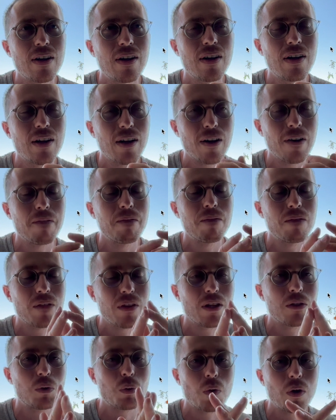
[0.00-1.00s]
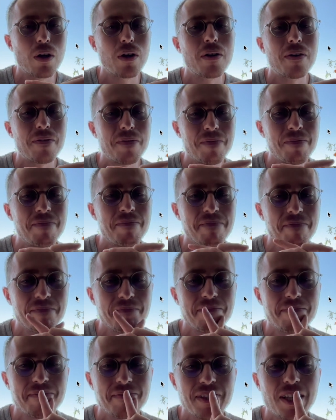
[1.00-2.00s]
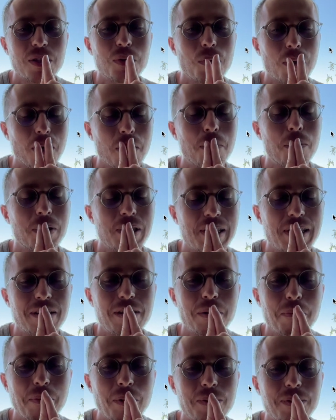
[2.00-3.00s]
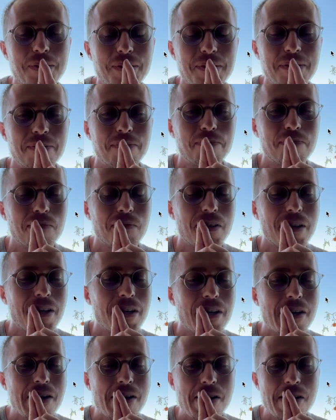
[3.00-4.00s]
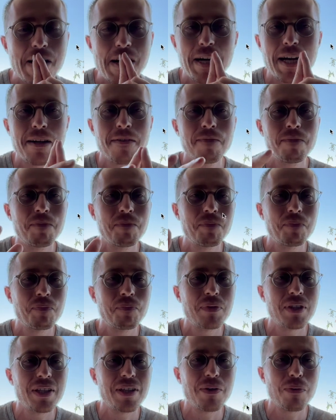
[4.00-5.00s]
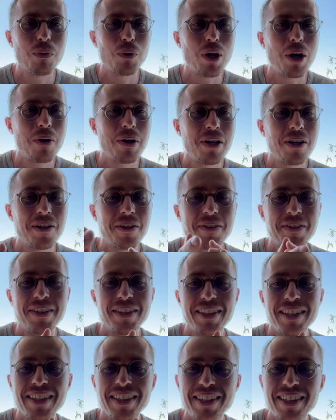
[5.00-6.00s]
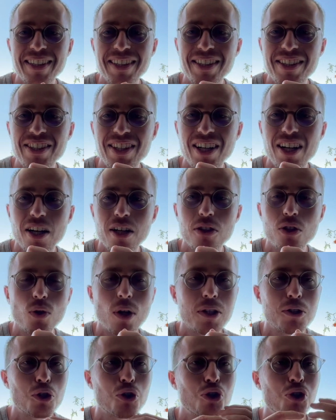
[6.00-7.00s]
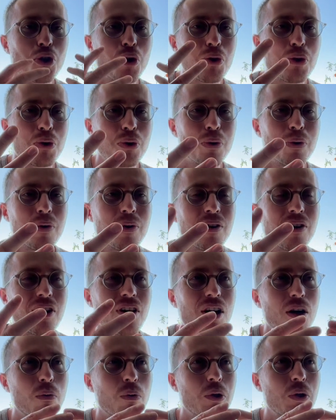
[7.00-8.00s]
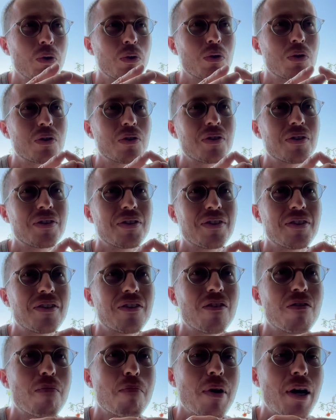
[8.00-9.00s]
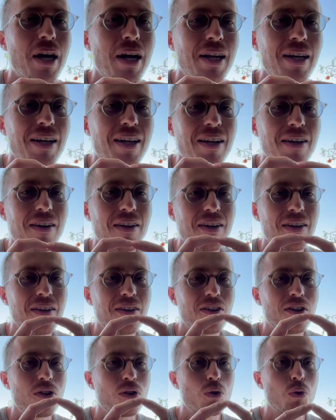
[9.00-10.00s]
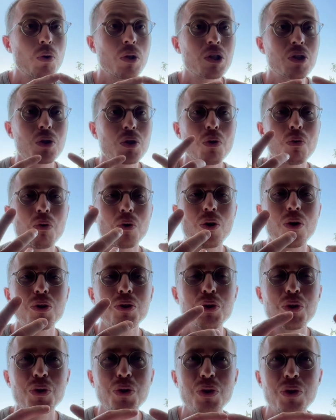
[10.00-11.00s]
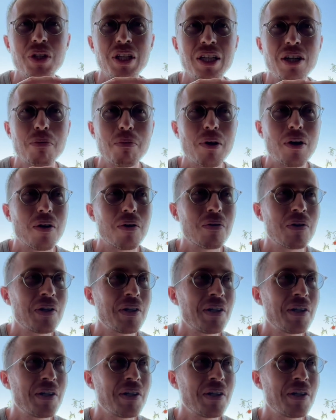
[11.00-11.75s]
Yeah, that's what I appreciate the most. Again, we're out here trying to show you how we use Mind, and in doing so, we're also learning about